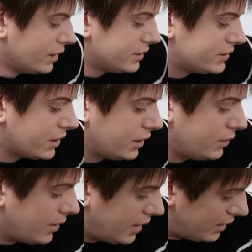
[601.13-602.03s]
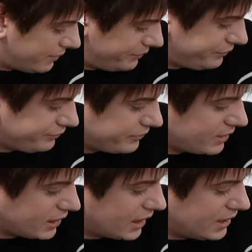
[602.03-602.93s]
So
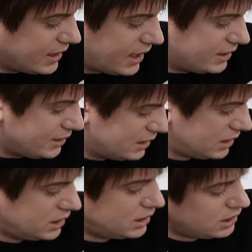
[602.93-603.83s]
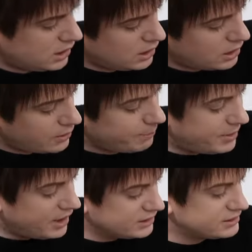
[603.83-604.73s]
yeah.
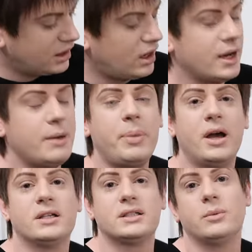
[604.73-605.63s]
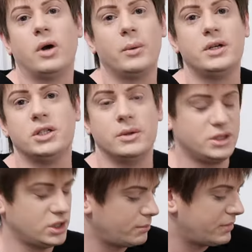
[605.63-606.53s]
But I personally, what I would do
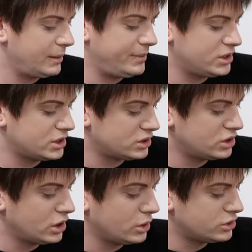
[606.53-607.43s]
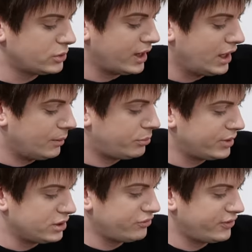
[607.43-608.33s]
is, you know, maybe just, you know, do it up
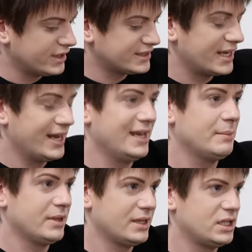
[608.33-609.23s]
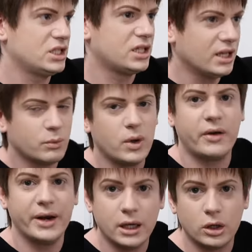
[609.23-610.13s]
when you first get it, but then just like
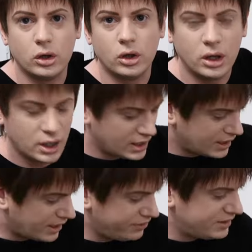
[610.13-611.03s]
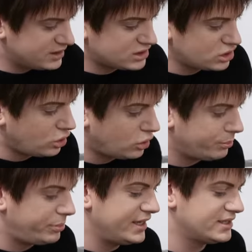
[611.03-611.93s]
wear it a lot, and this
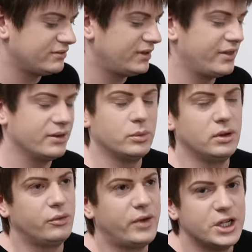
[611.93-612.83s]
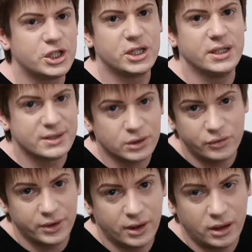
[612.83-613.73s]
top piece of leather will eventually
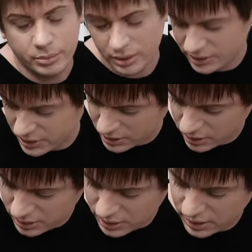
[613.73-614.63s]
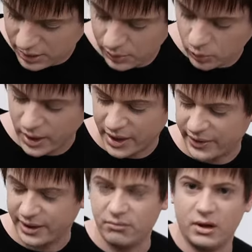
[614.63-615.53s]
soften up so that you can like wear
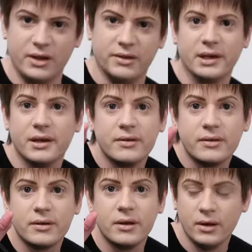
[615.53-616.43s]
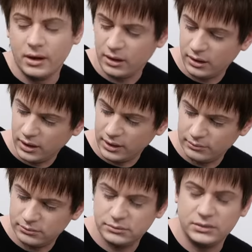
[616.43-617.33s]
it like this, like,
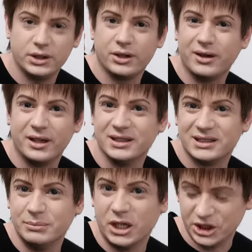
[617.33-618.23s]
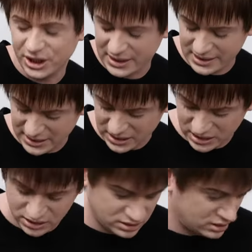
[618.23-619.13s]
you know, and it's much easier.